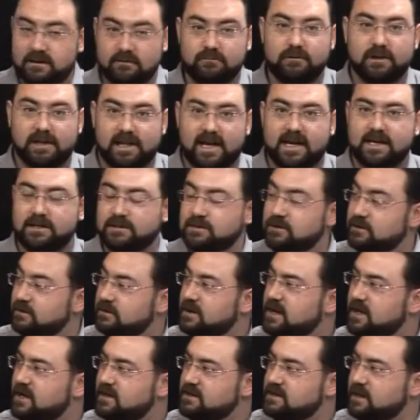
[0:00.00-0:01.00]
can relate
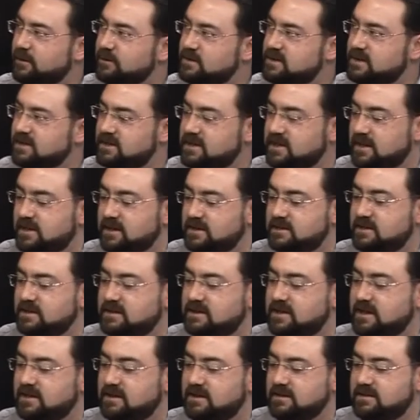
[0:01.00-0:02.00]
to. So it's
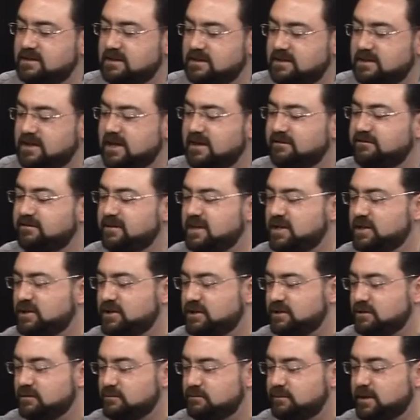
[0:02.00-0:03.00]
a tough
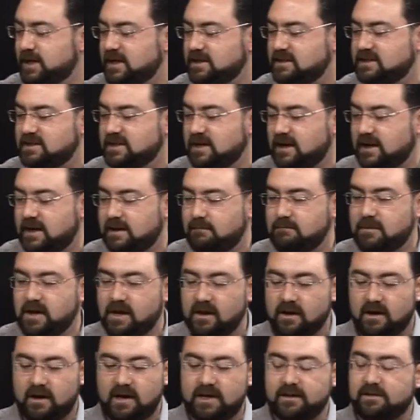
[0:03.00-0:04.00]
issue, but
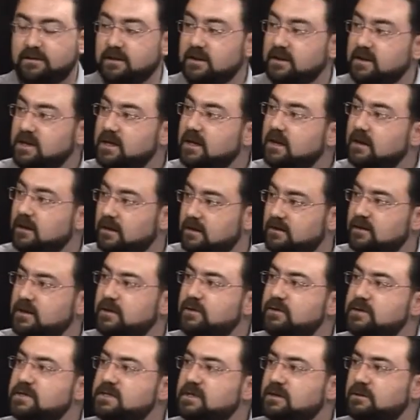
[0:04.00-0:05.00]
I think, yeah,
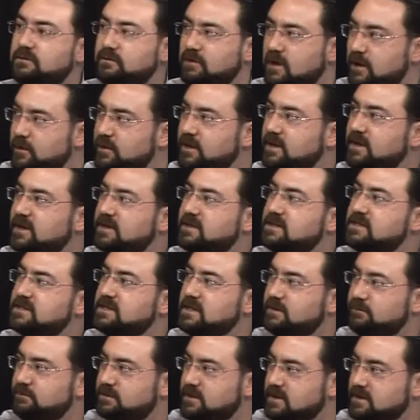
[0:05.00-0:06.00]
there is a growing
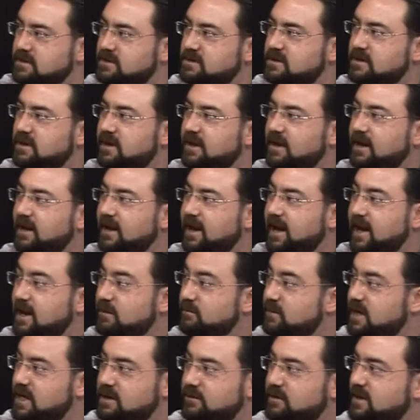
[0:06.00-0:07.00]
acceptance.
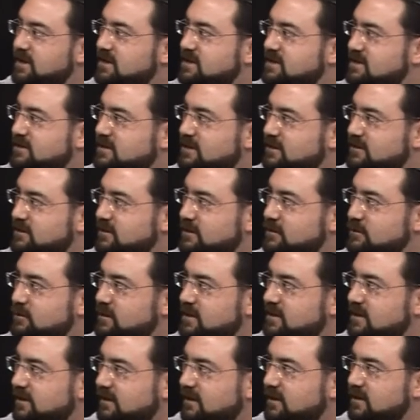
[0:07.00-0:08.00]
And maybe it's to do
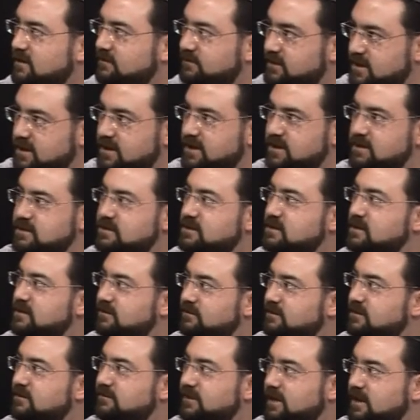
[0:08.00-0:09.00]
with a lot of the
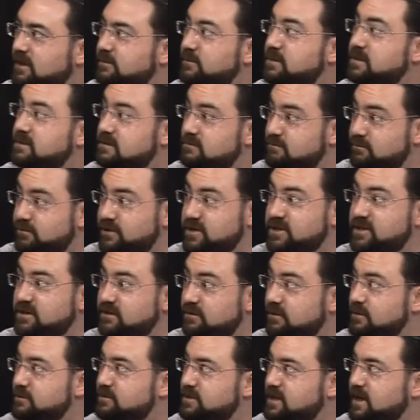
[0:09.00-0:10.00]
conservative elements and pressure
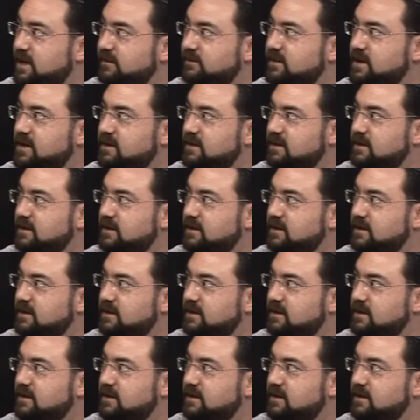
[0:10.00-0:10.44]
groups out there